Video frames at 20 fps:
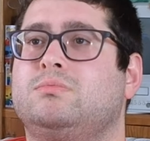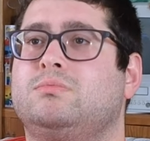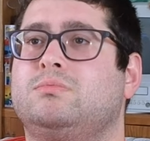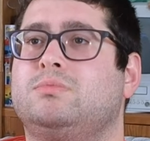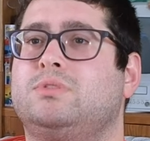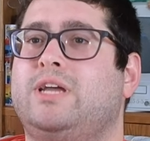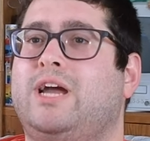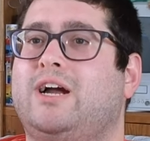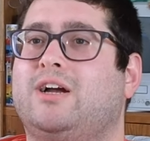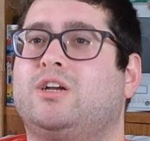
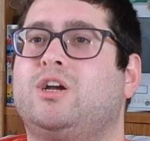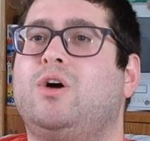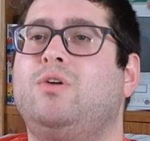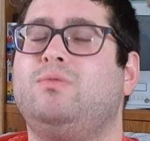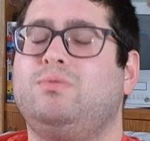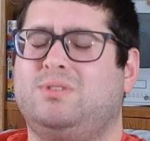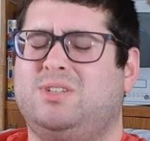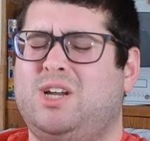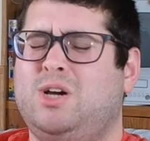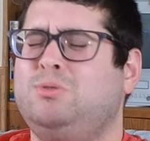Yeah, go
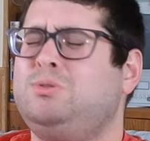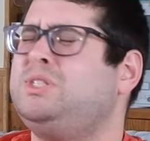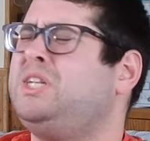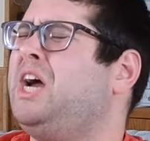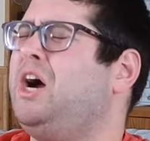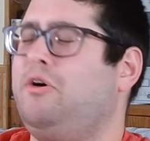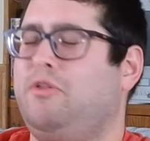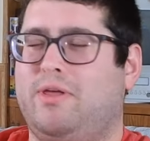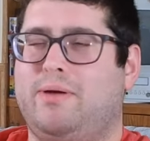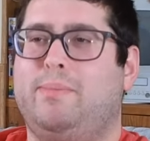go
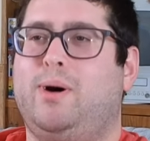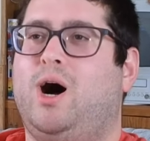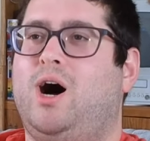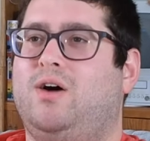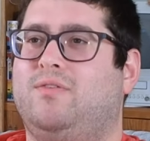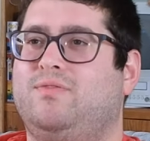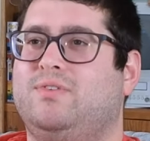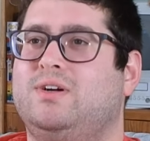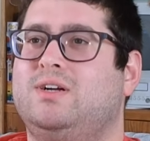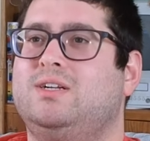tell them off.
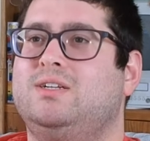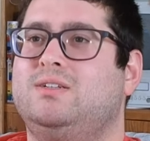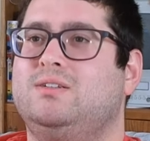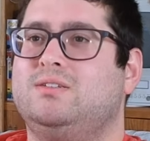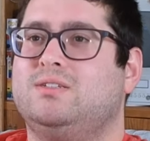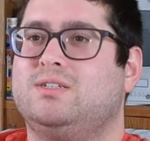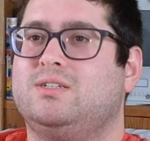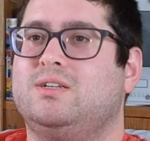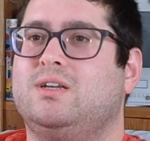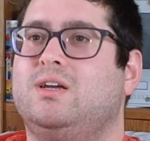
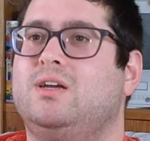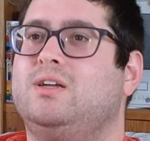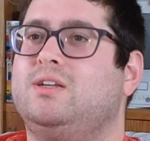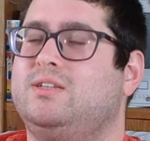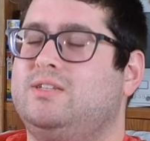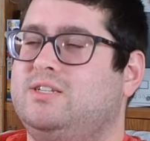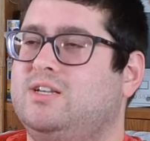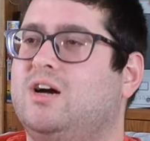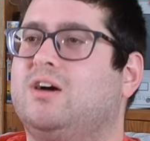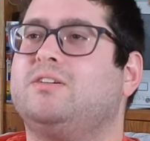
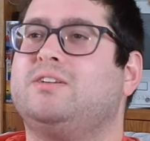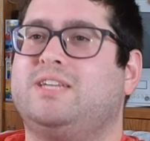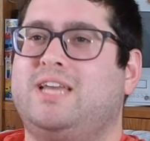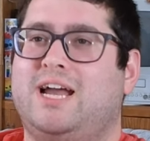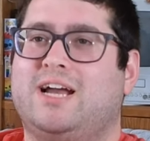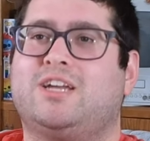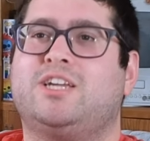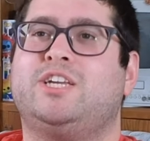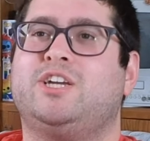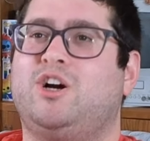No, yeah,
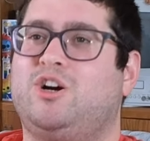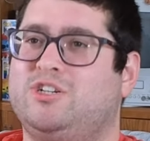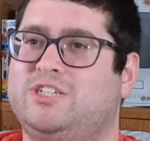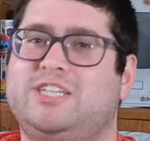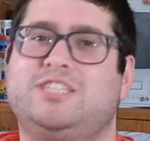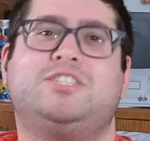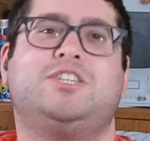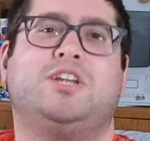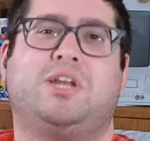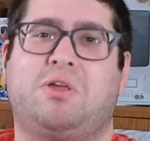Kiara
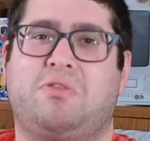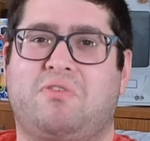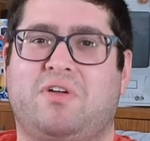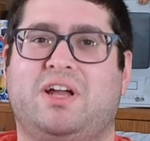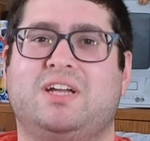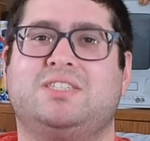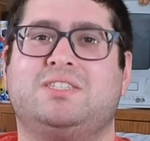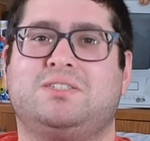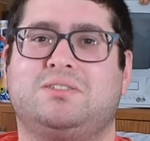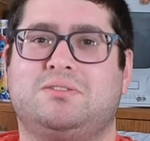needs to do
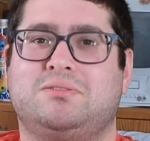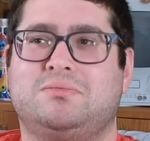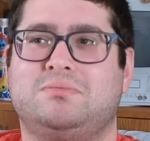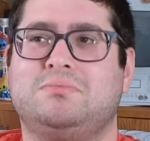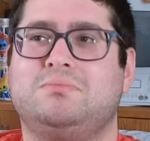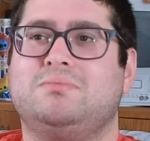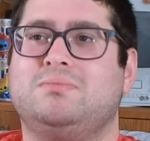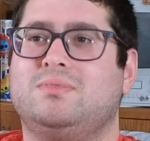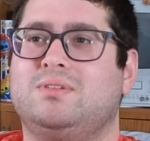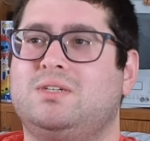this.
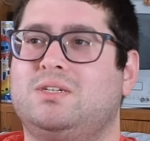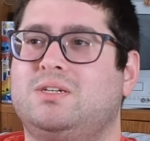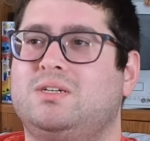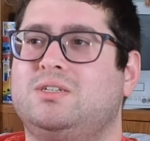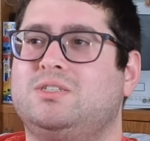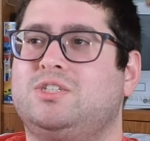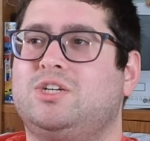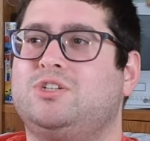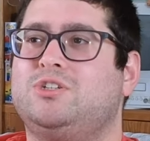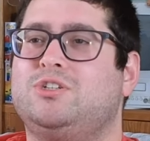
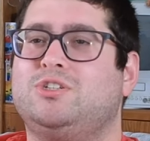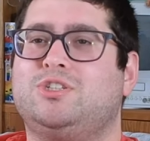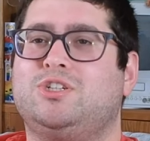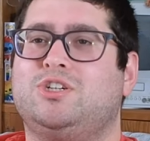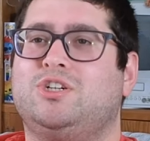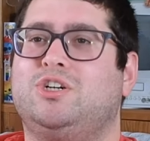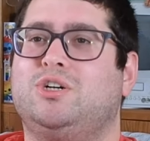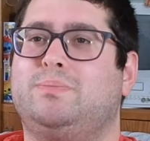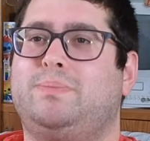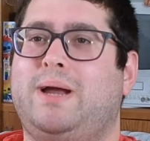Turtles are
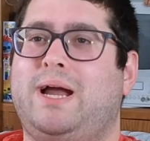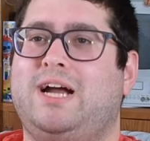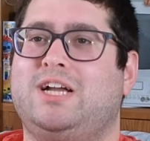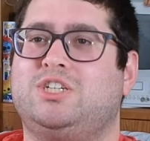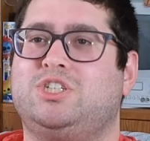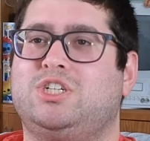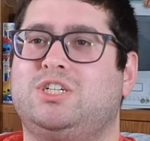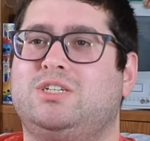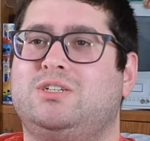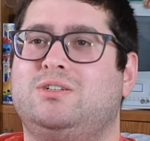her
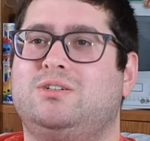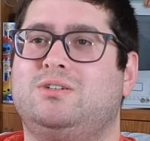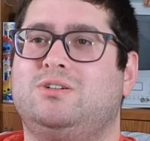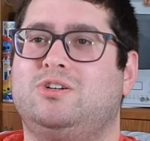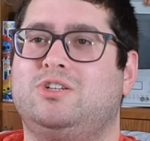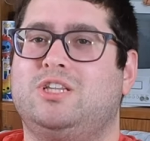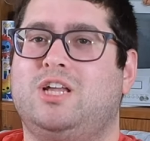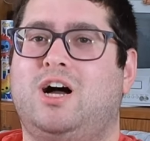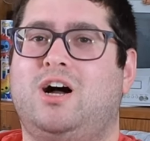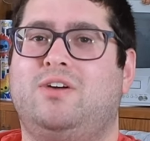passion, her
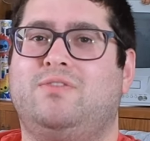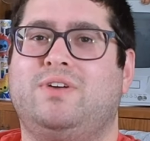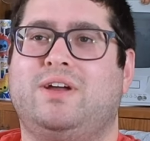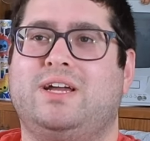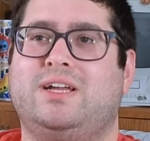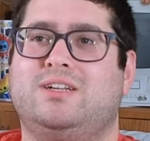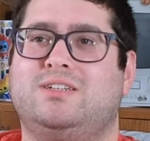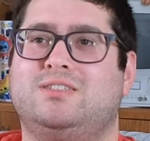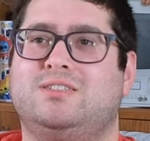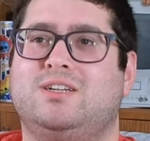love,
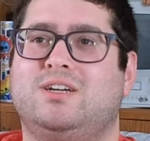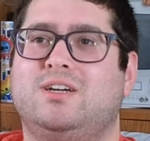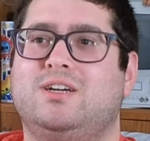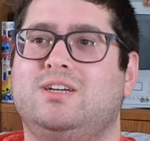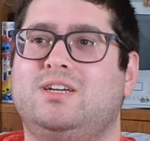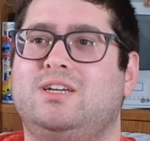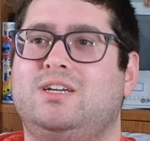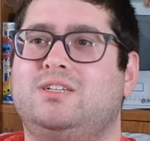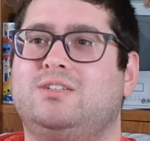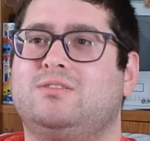and
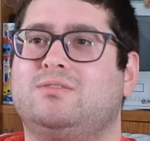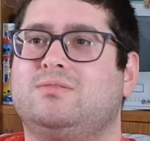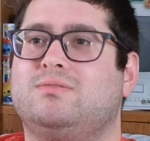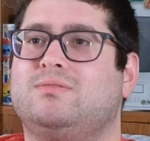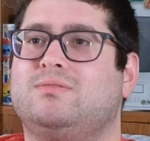what?